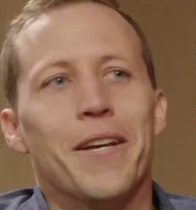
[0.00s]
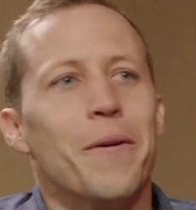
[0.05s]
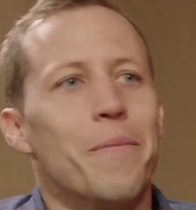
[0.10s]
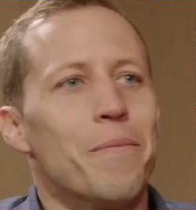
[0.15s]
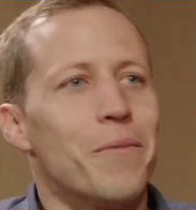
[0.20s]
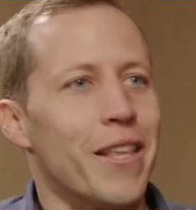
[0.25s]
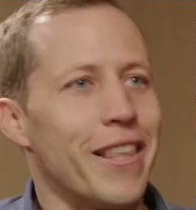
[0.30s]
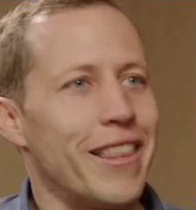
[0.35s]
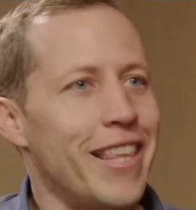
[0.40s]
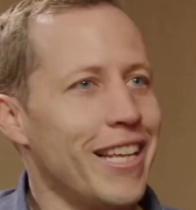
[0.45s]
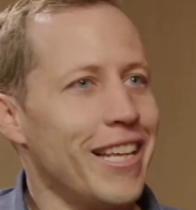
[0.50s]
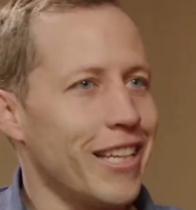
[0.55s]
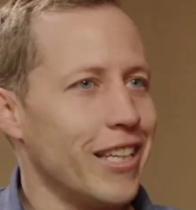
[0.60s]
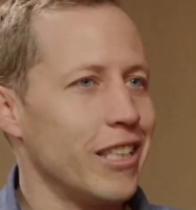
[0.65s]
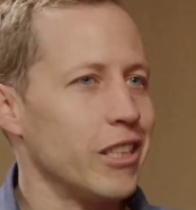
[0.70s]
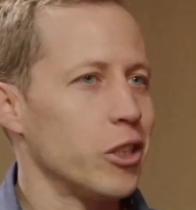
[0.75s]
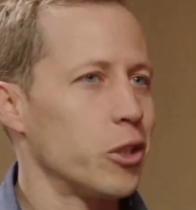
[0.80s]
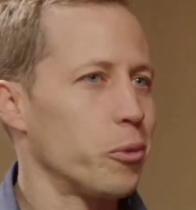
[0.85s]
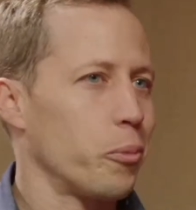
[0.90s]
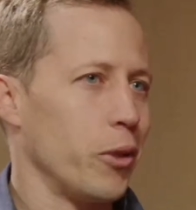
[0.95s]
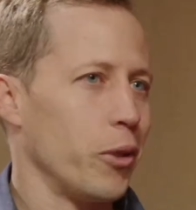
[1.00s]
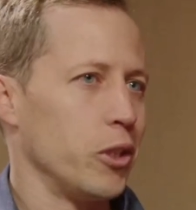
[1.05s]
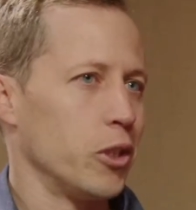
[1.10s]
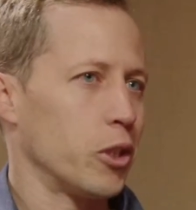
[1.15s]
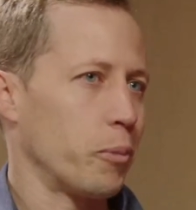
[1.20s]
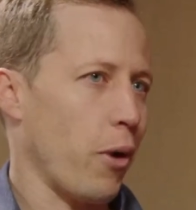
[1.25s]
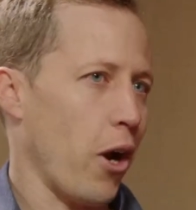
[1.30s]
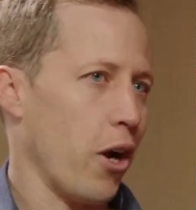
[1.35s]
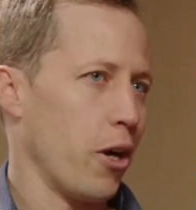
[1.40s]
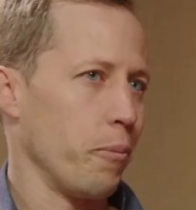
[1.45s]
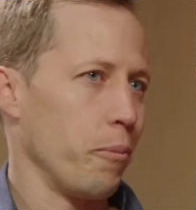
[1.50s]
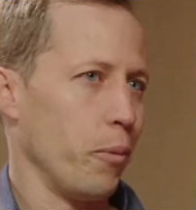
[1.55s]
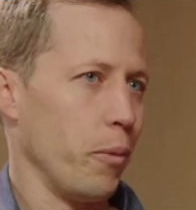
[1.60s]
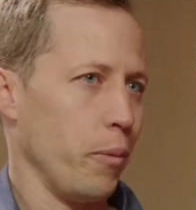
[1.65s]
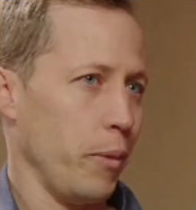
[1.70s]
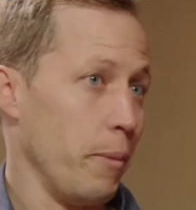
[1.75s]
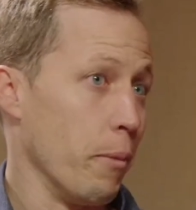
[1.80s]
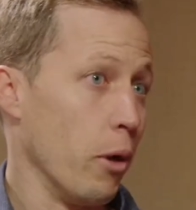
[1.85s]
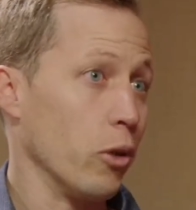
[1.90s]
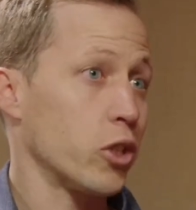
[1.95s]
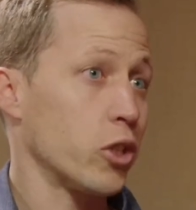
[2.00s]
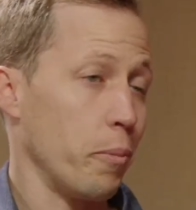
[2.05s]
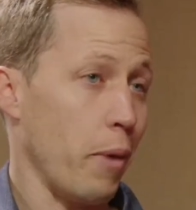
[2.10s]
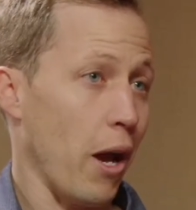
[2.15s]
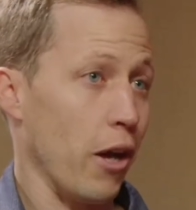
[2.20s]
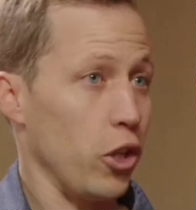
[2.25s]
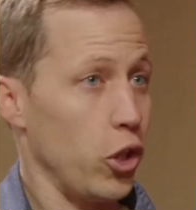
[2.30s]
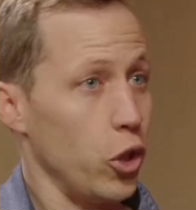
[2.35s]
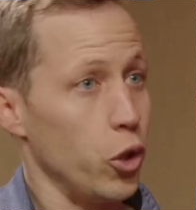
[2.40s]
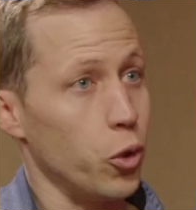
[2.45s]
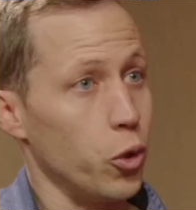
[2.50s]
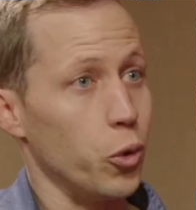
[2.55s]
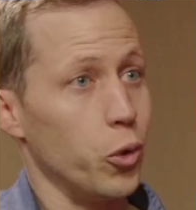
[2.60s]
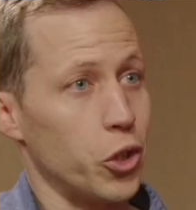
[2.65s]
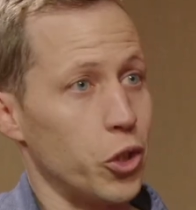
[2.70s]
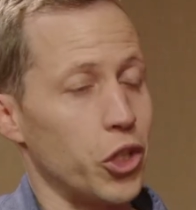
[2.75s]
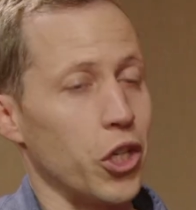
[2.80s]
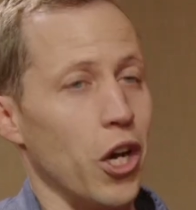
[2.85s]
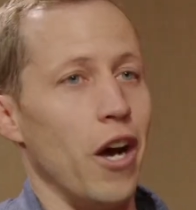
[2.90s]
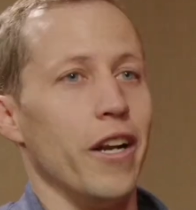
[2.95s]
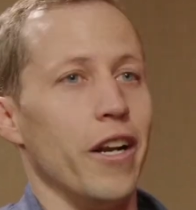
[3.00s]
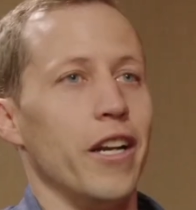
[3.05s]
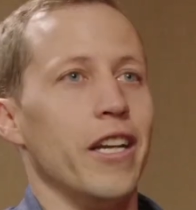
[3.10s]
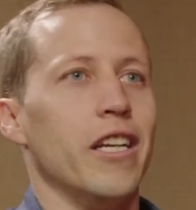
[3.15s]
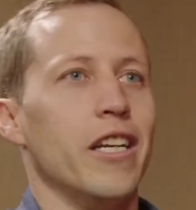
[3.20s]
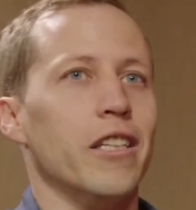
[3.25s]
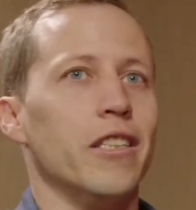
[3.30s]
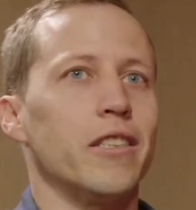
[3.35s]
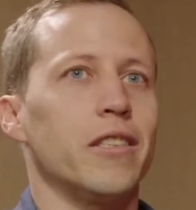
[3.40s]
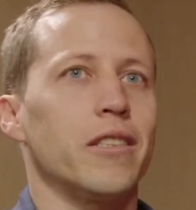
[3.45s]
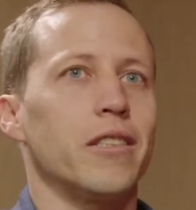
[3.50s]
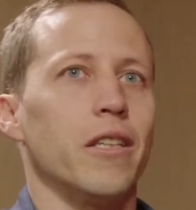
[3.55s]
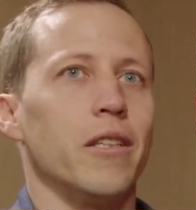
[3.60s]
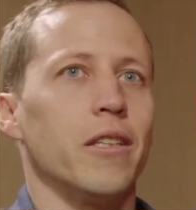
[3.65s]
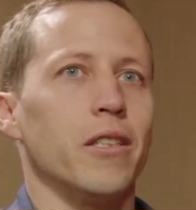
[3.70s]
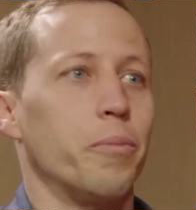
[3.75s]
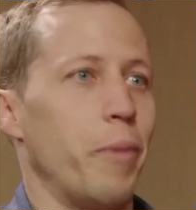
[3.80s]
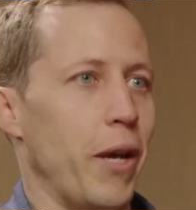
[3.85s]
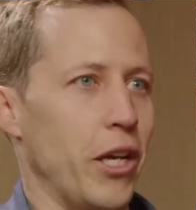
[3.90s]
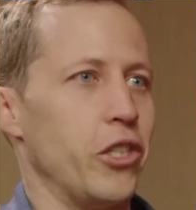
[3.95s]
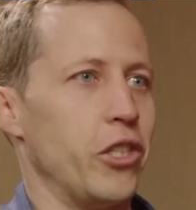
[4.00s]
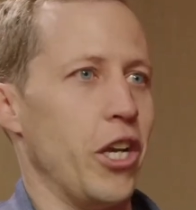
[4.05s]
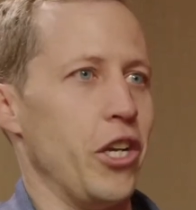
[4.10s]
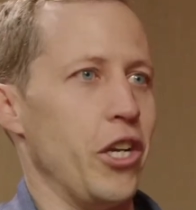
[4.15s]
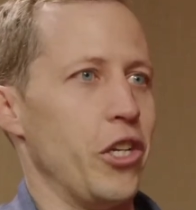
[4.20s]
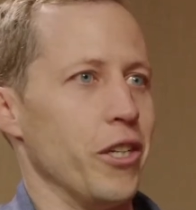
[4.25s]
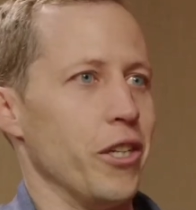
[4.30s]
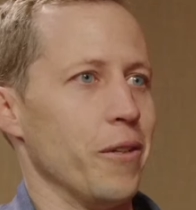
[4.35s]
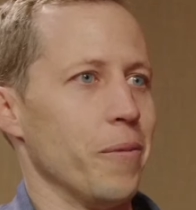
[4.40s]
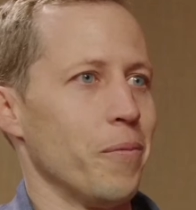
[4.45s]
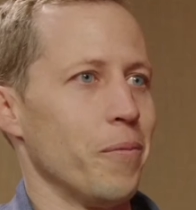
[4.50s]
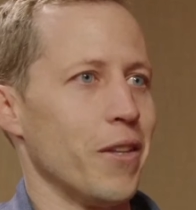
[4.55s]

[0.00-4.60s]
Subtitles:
the thing that has inspired me most about you, Sean, is Space Station.